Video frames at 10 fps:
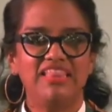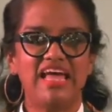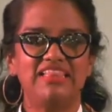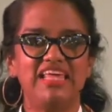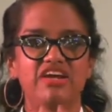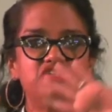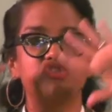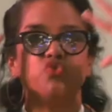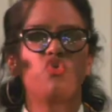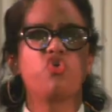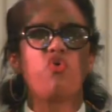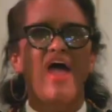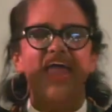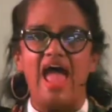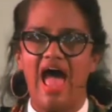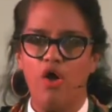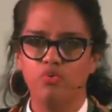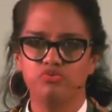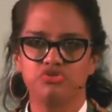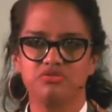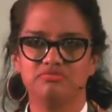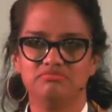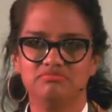that dares to cry out,